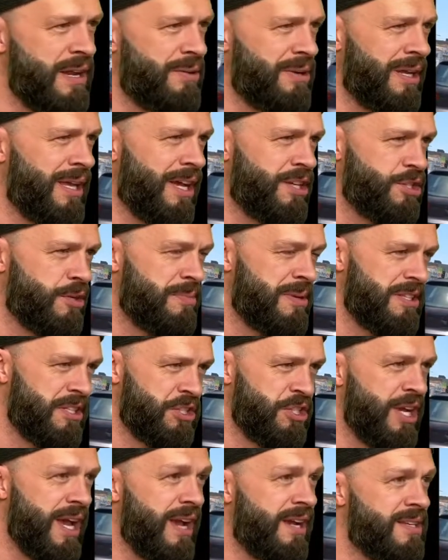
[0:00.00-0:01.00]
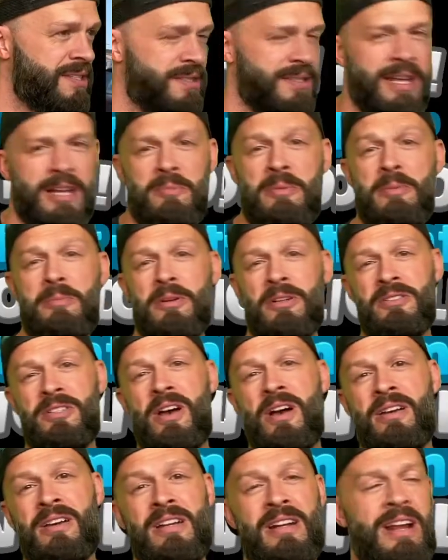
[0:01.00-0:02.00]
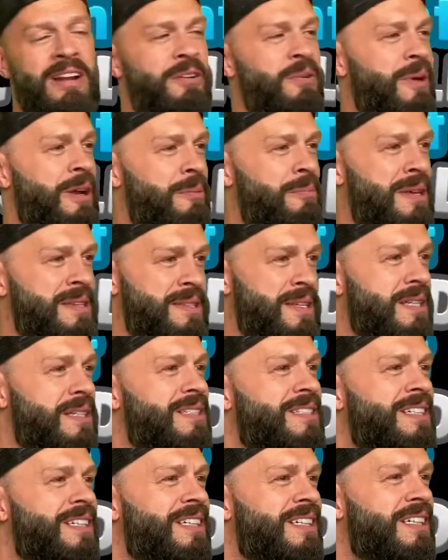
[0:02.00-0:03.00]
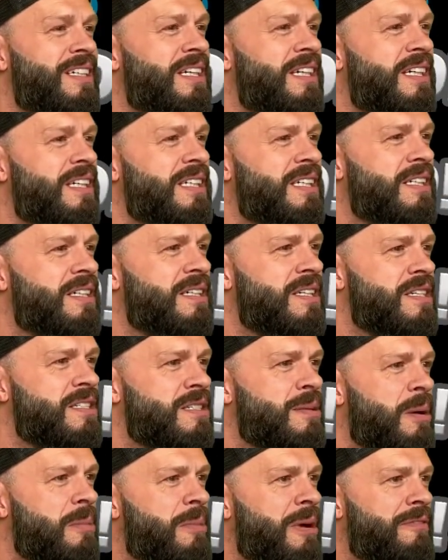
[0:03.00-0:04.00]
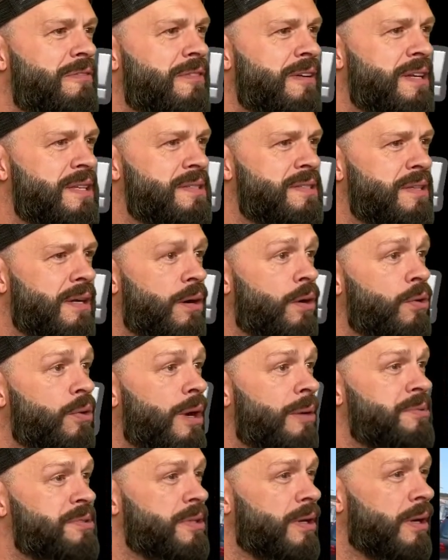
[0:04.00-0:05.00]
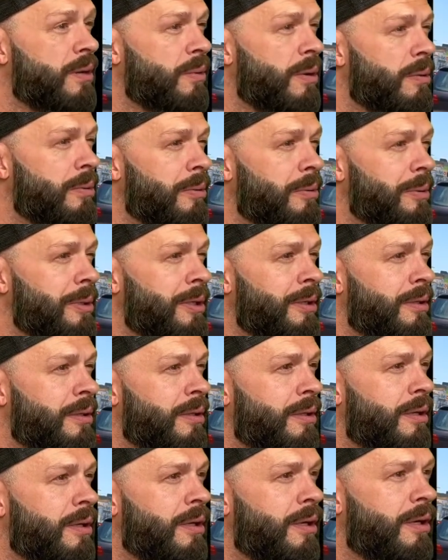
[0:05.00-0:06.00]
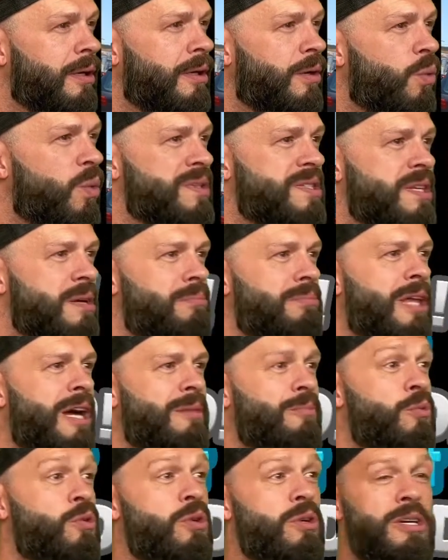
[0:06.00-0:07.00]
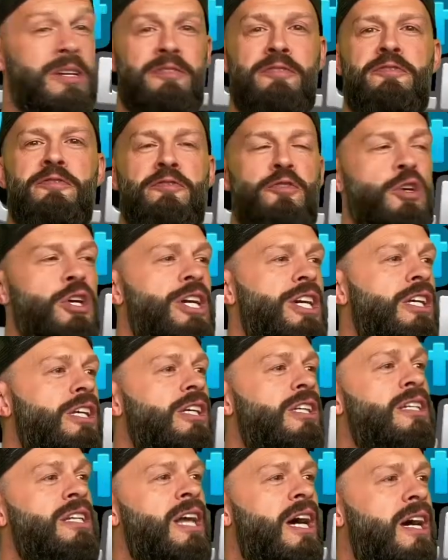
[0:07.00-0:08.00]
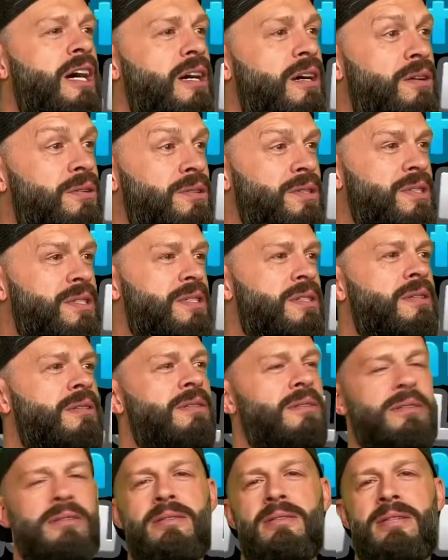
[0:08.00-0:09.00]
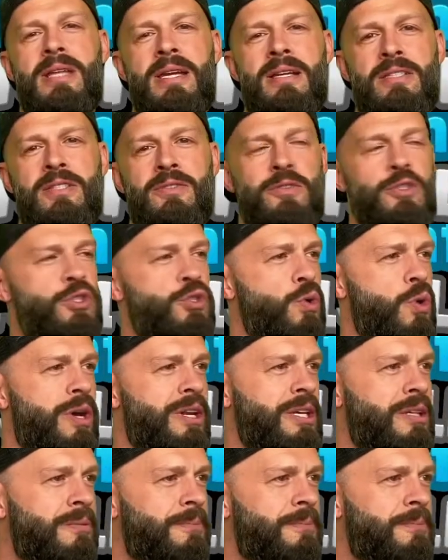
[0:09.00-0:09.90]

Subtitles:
I want to catch up on the chat because a lot of people are talking and I don't want to miss it. Some of my friends... Oh, I'm sorry. Where were we? What's up, Bloc Boi? Free in the house. Thanks for joining.